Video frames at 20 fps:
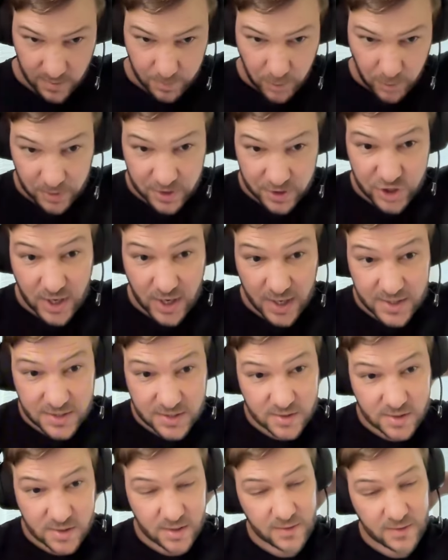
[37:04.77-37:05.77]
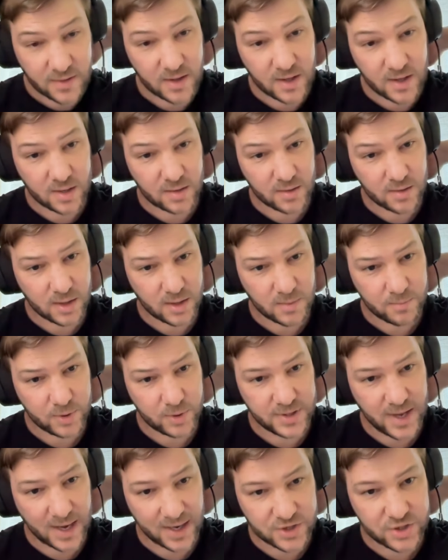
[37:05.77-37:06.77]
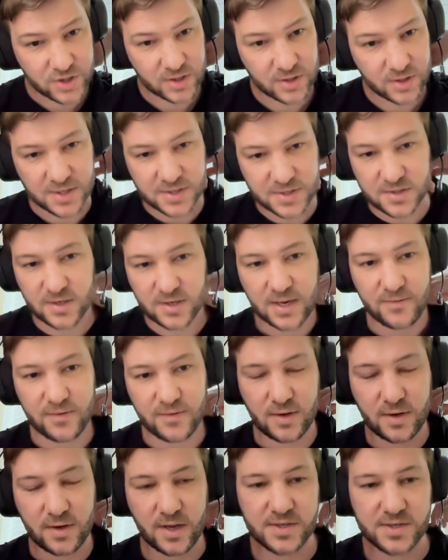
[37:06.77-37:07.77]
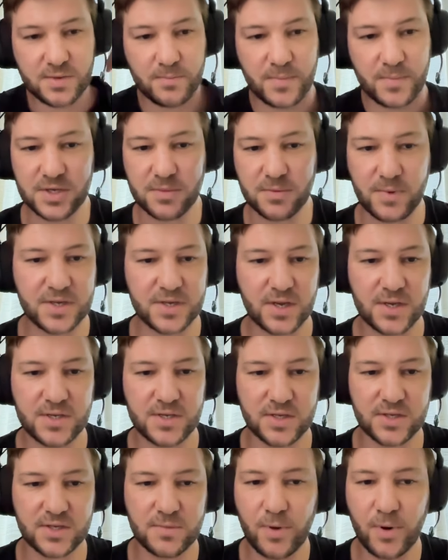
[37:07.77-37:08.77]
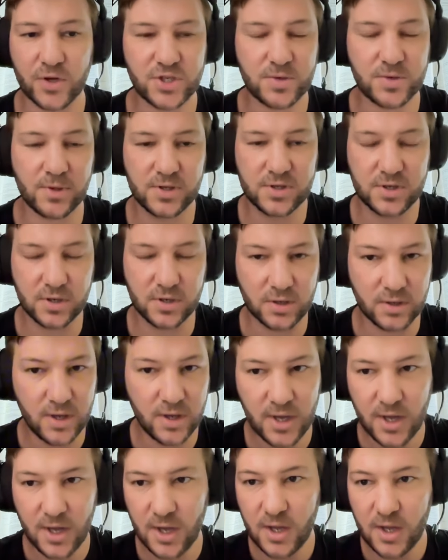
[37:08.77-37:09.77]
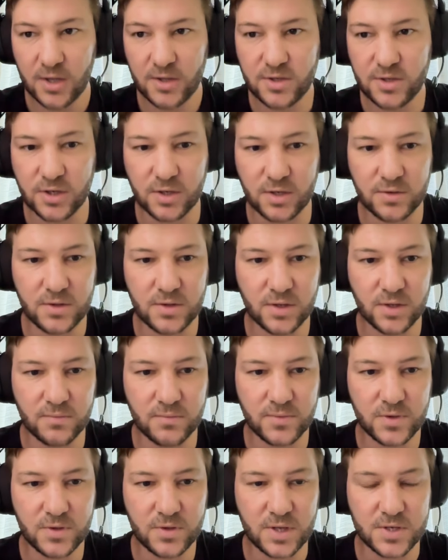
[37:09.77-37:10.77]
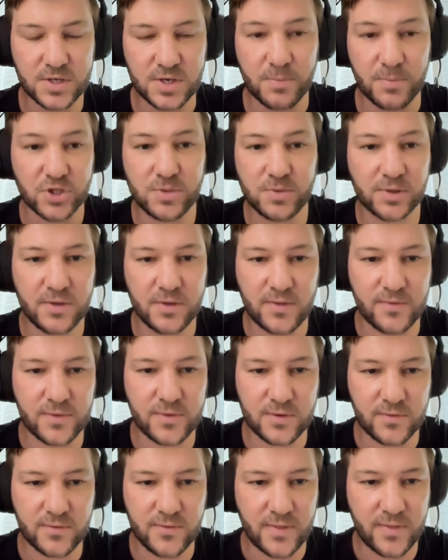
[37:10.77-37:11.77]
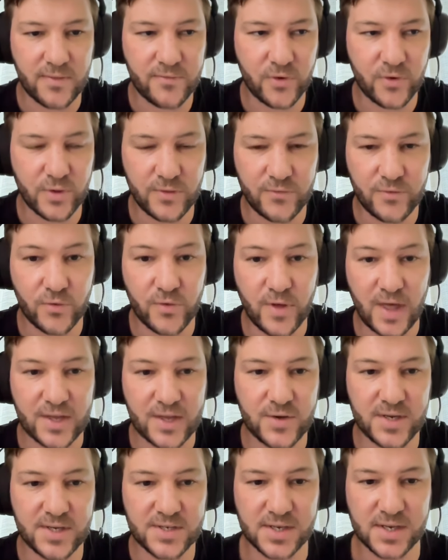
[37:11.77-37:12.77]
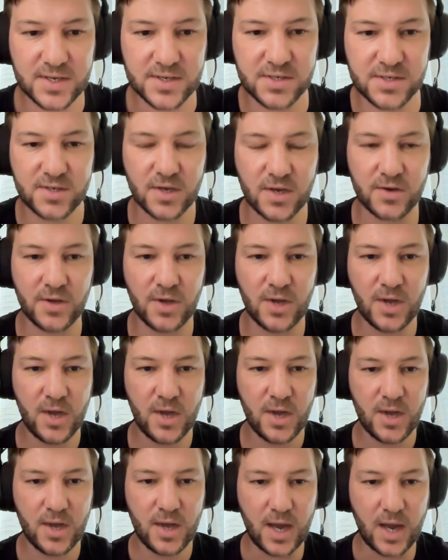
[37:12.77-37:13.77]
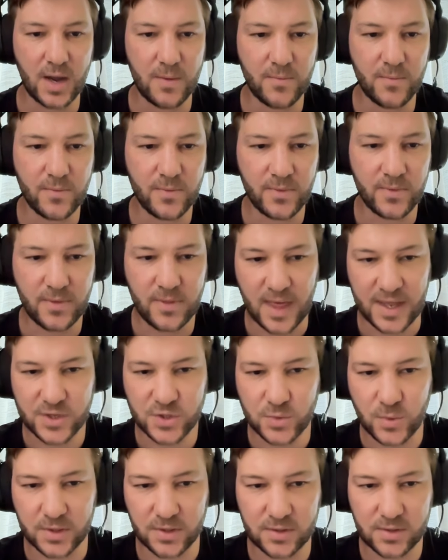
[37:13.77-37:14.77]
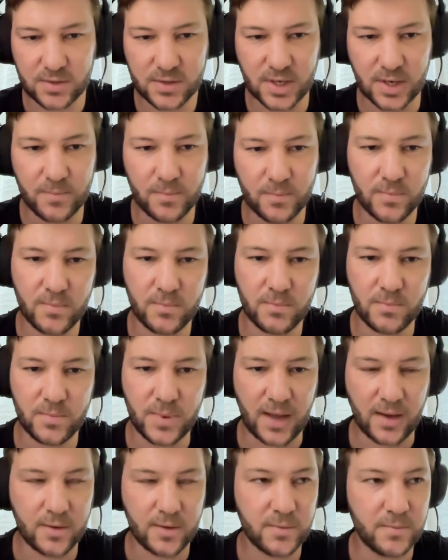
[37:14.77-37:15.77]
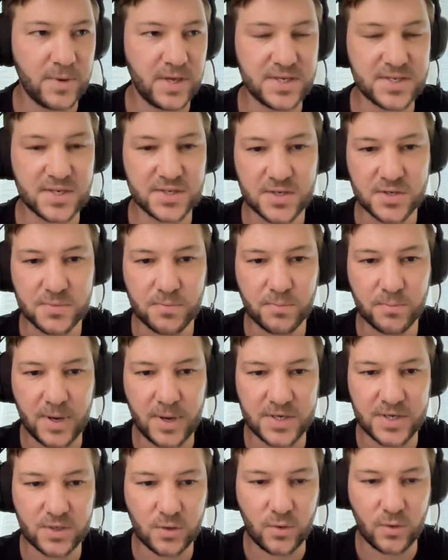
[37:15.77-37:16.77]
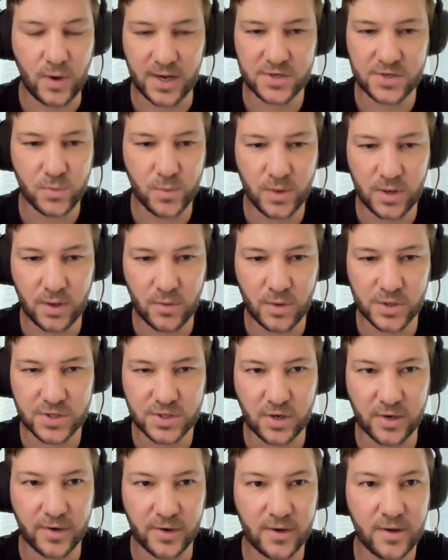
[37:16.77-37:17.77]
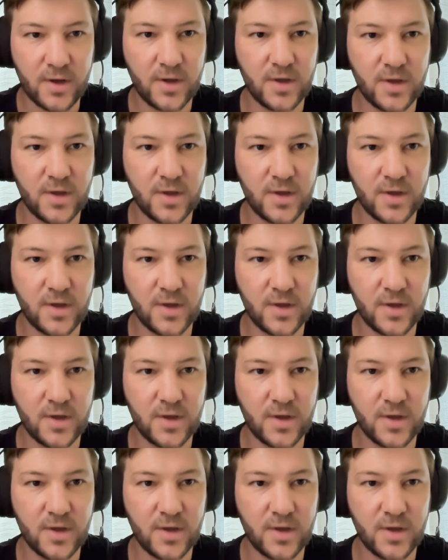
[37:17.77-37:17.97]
proper change in the production is impossible for that to exist. So that's what like Mises' greatest work was on.